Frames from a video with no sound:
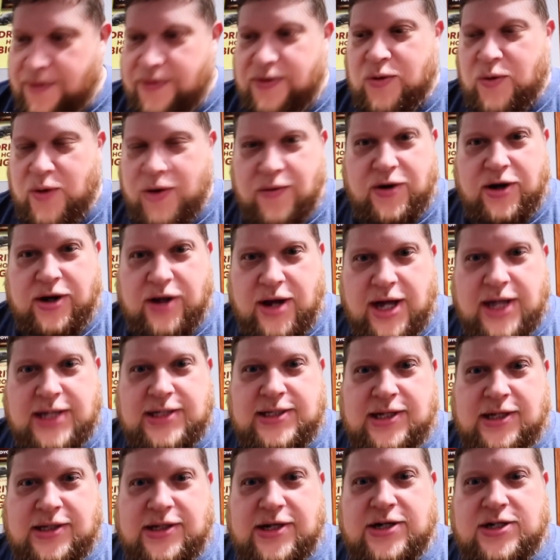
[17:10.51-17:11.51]
we
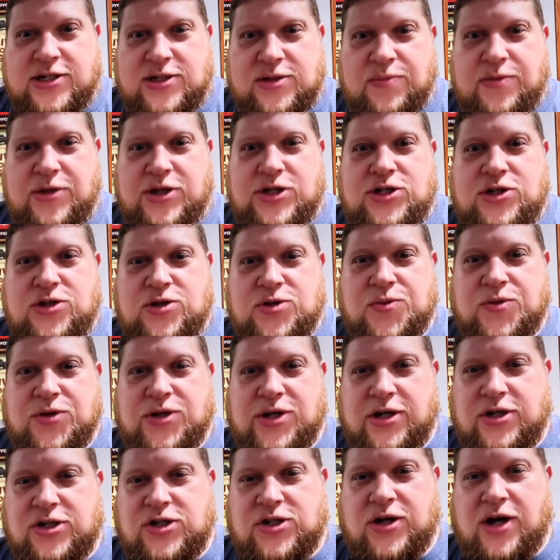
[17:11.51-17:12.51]
realize that there's some issues with
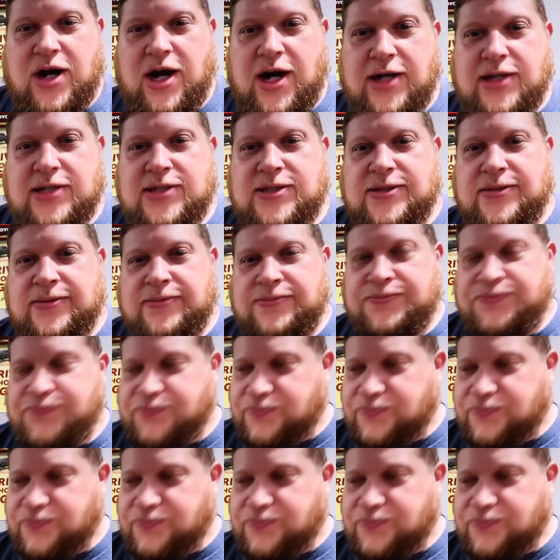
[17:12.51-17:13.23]
our trucks.